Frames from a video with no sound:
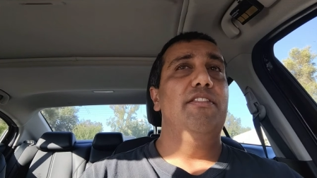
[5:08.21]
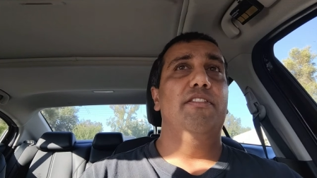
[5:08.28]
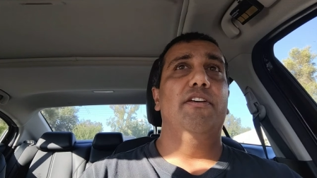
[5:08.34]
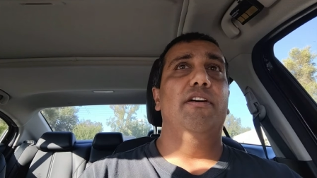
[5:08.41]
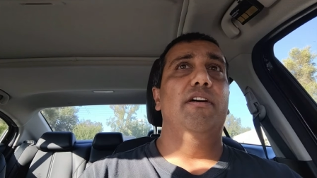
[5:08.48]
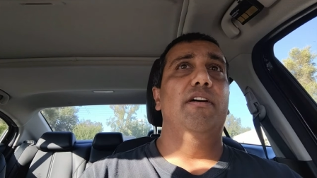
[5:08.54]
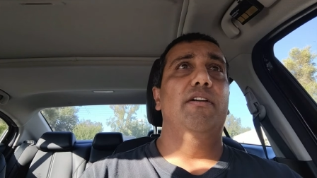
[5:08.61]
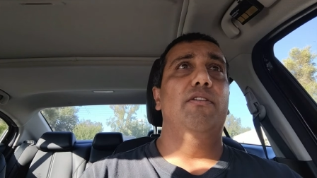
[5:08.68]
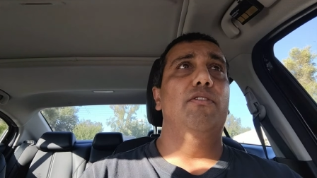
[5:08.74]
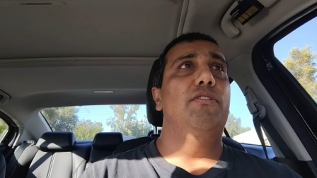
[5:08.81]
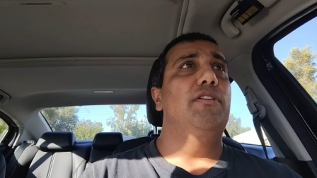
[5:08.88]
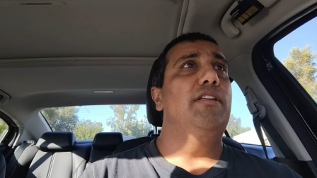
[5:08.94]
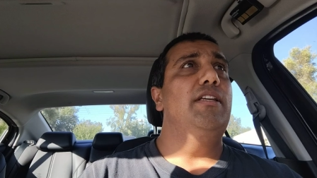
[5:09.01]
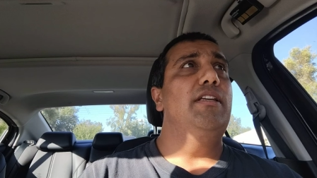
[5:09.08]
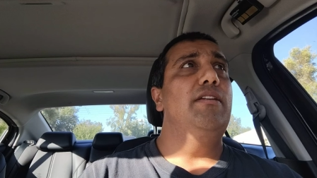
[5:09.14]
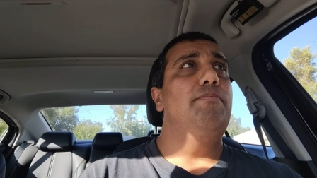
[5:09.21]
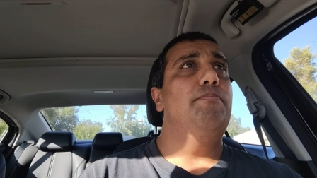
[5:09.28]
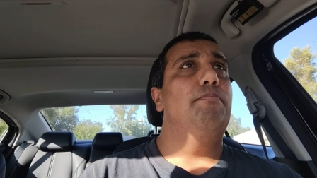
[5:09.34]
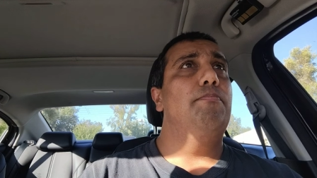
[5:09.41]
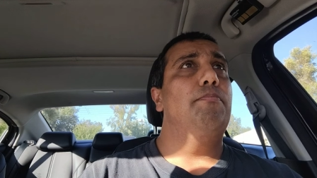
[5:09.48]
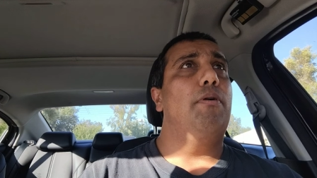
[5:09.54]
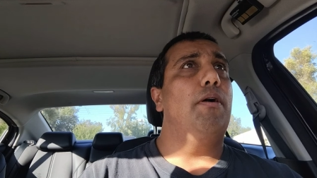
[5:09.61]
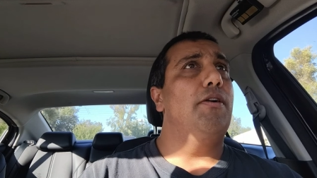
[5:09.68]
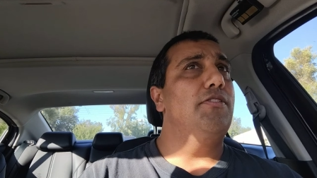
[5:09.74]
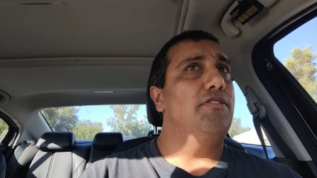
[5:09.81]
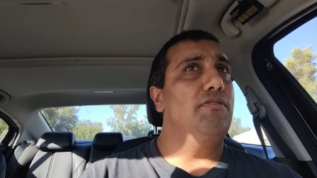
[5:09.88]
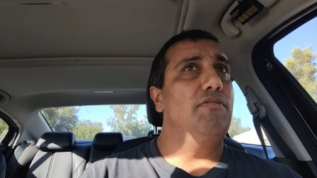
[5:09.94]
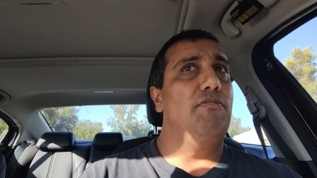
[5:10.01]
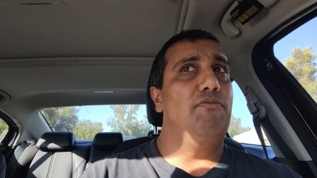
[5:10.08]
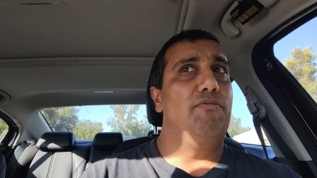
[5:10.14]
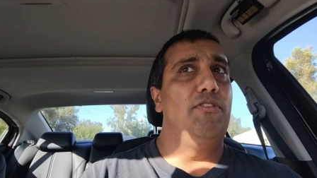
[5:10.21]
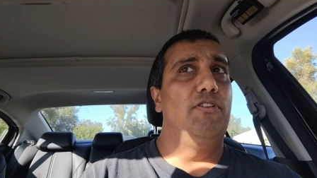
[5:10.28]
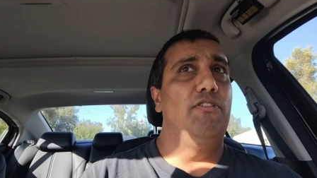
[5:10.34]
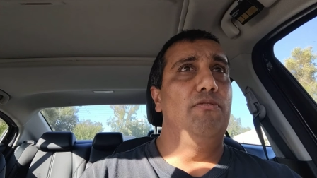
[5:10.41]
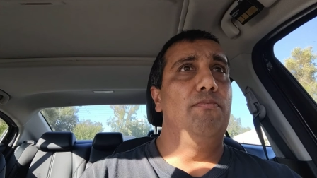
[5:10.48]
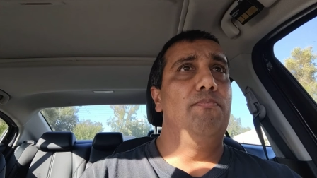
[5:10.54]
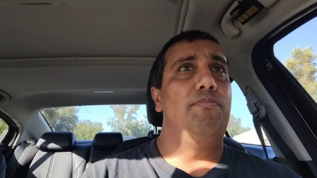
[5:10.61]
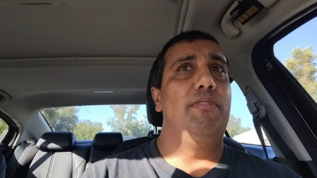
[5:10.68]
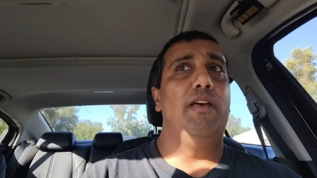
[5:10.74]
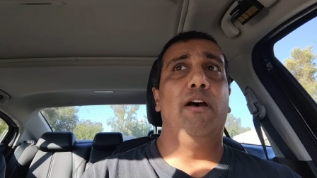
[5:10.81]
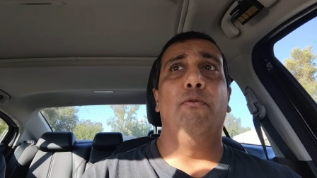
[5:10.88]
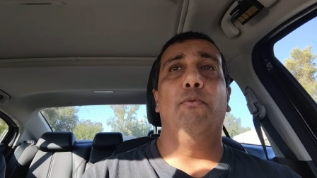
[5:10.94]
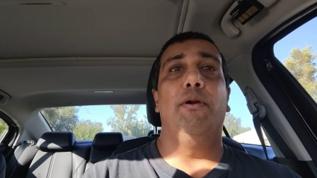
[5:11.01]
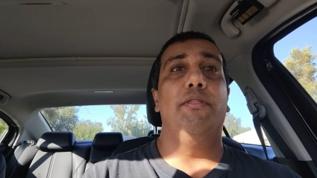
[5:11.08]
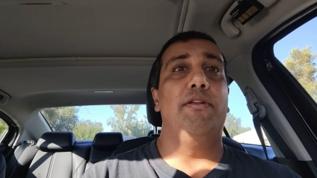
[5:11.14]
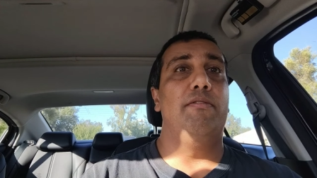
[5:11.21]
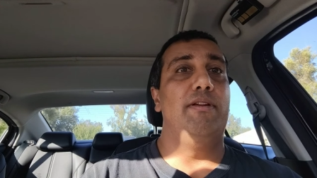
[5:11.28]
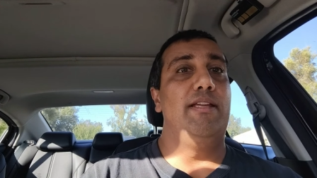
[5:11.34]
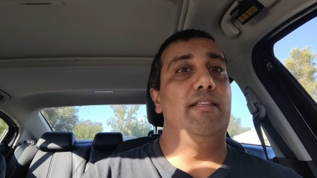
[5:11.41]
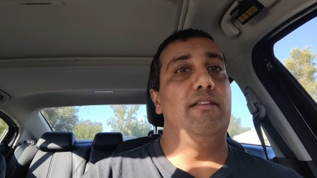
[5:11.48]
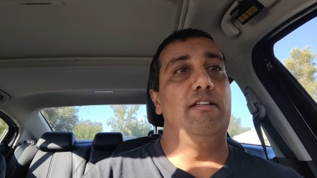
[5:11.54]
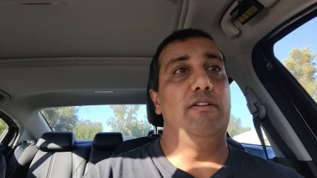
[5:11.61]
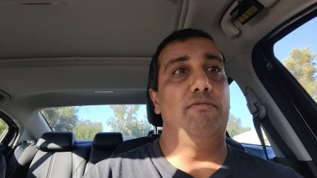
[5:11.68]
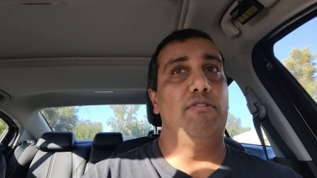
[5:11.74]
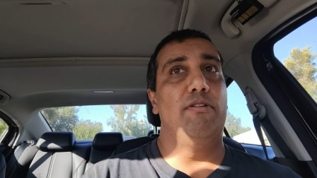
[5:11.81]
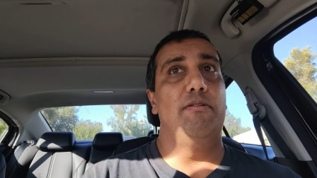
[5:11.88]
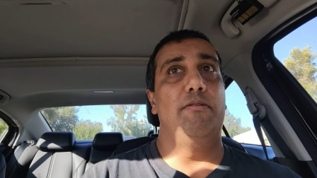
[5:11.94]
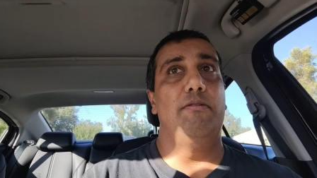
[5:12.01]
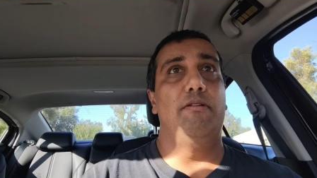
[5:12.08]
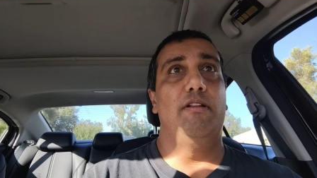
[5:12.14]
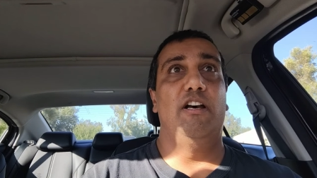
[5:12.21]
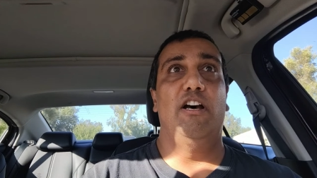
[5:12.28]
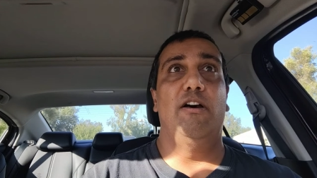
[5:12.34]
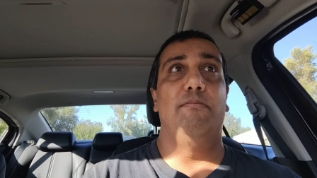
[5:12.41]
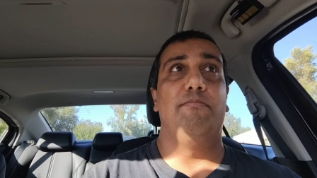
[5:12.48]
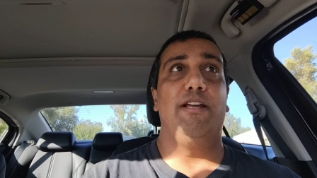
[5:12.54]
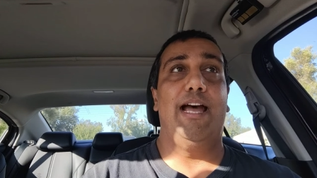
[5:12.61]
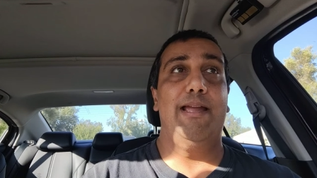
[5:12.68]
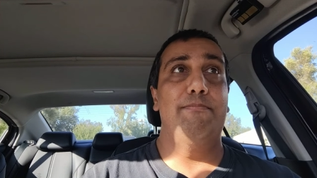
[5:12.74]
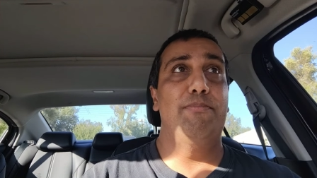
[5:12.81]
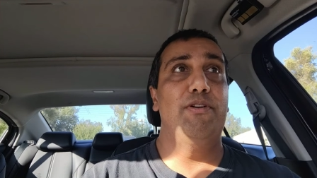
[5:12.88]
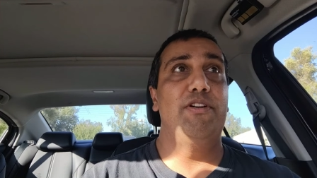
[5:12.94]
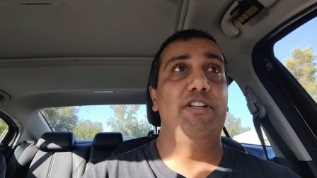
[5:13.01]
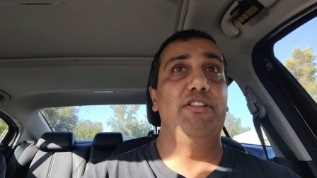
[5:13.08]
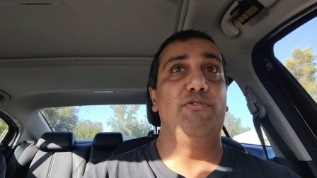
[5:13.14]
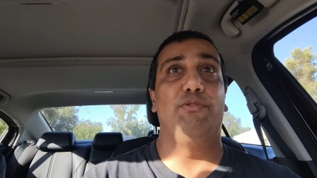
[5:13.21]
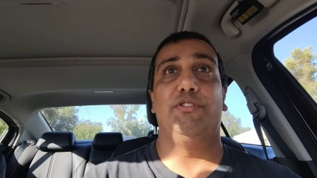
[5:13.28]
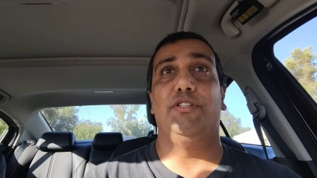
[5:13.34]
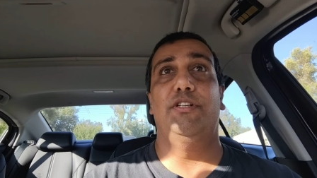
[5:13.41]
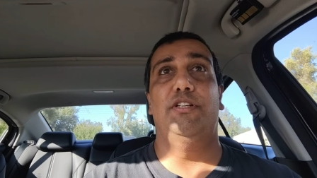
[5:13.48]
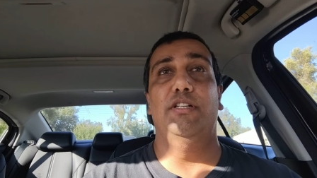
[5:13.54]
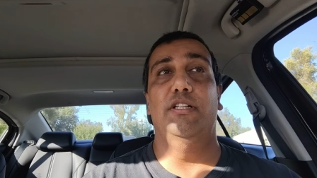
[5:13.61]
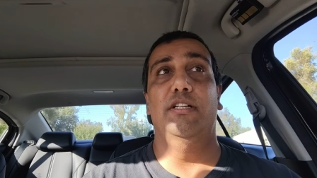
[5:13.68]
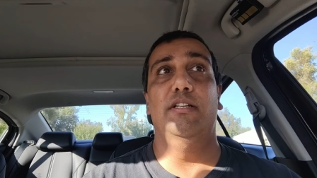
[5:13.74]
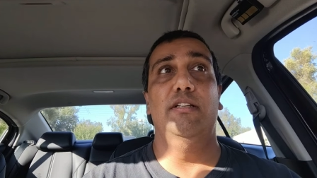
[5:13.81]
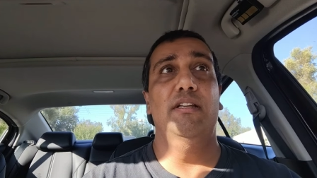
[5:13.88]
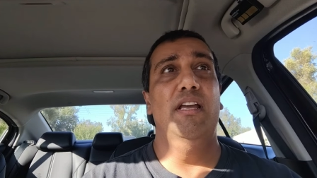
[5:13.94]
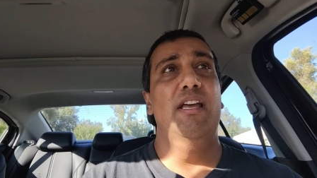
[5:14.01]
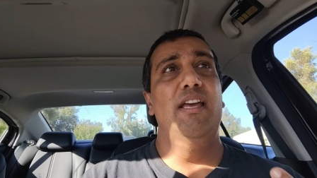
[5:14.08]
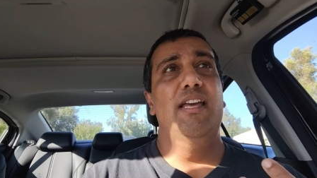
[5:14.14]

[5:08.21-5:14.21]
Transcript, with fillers: The early parts of the film, uh, where they're in different um, time periods, was good.